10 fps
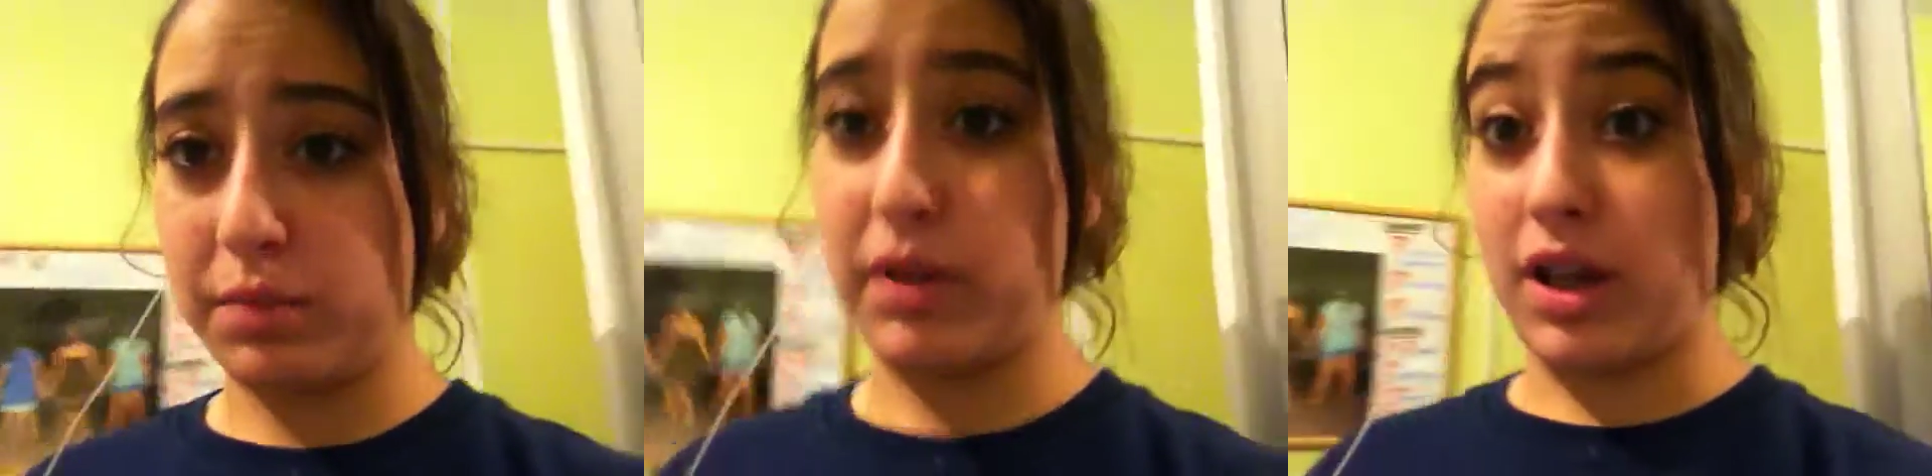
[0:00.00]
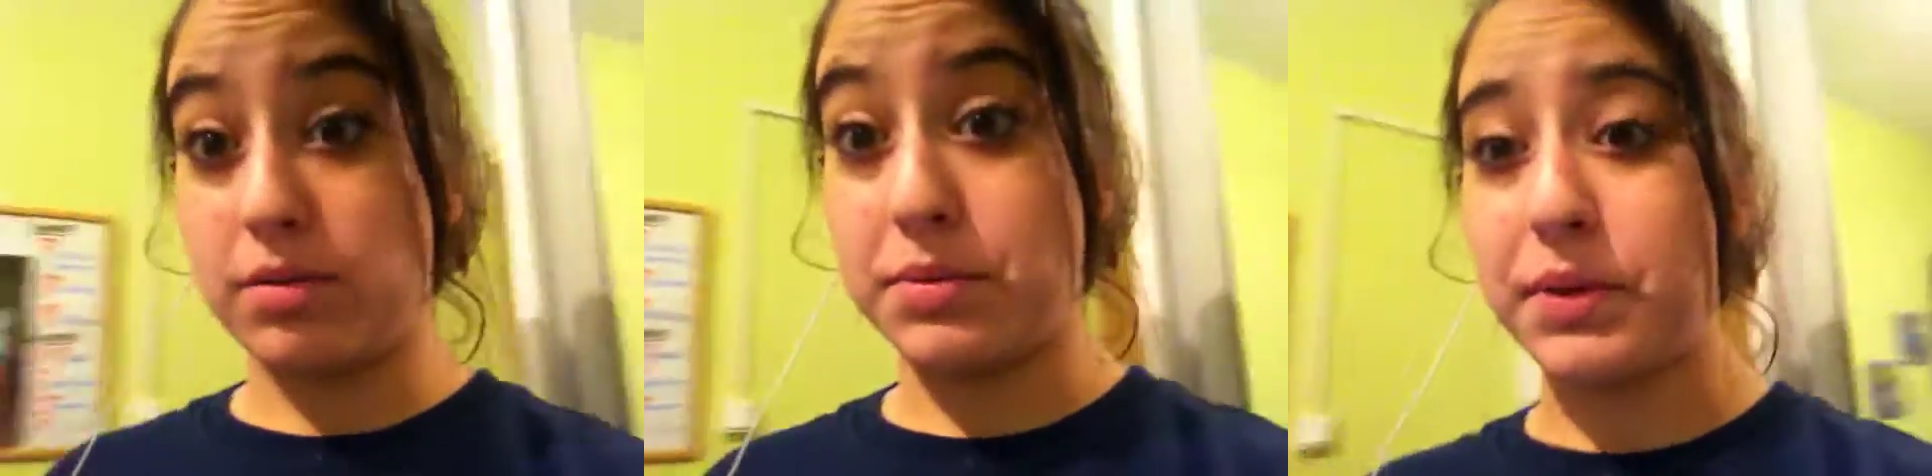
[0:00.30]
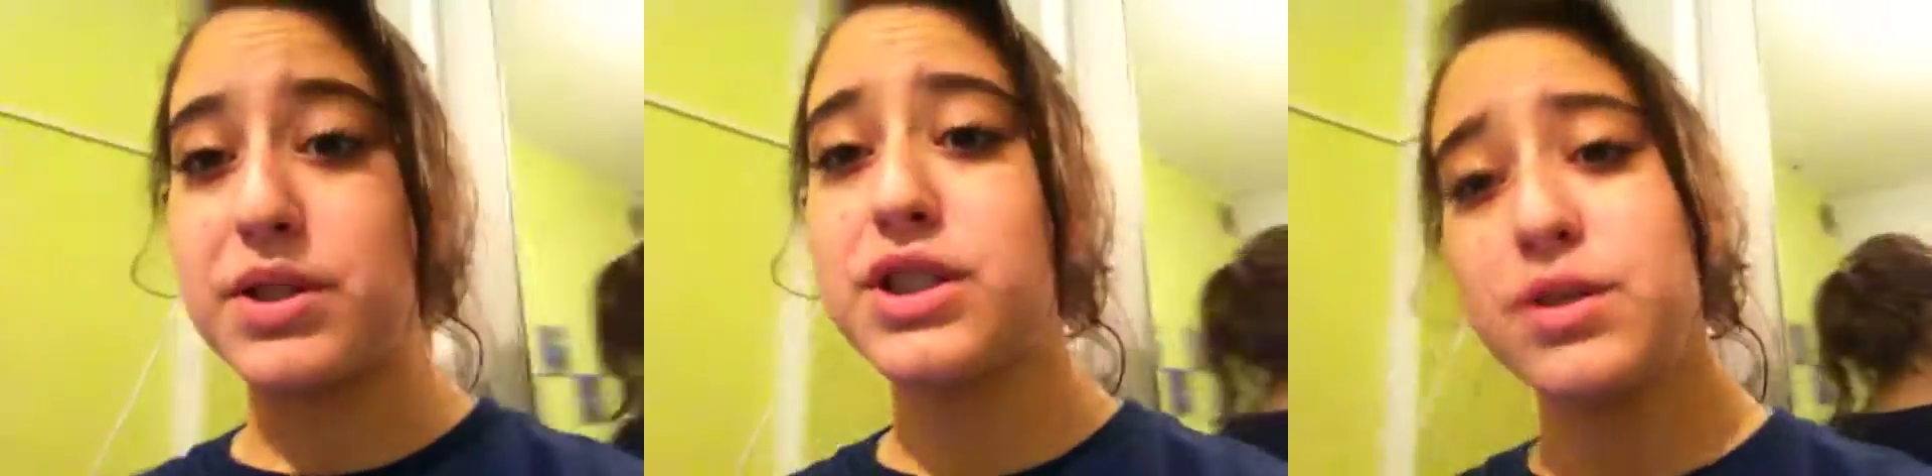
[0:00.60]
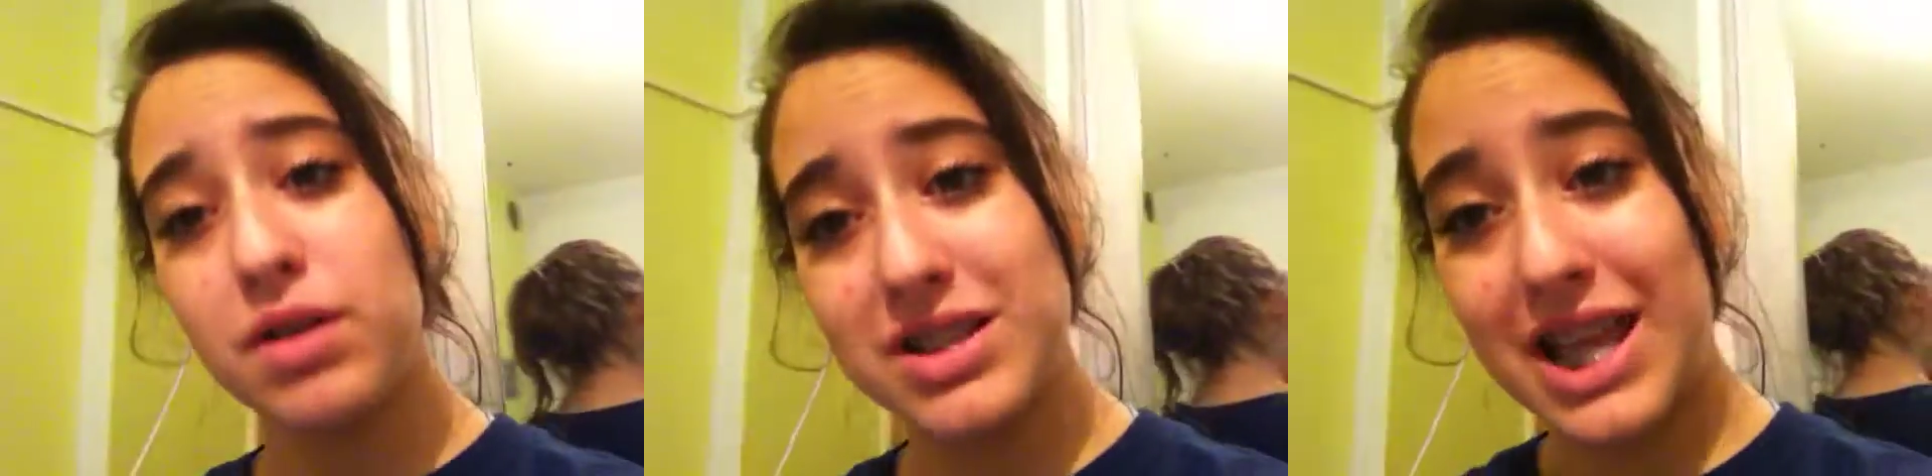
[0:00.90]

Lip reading: something I'm supposed to do on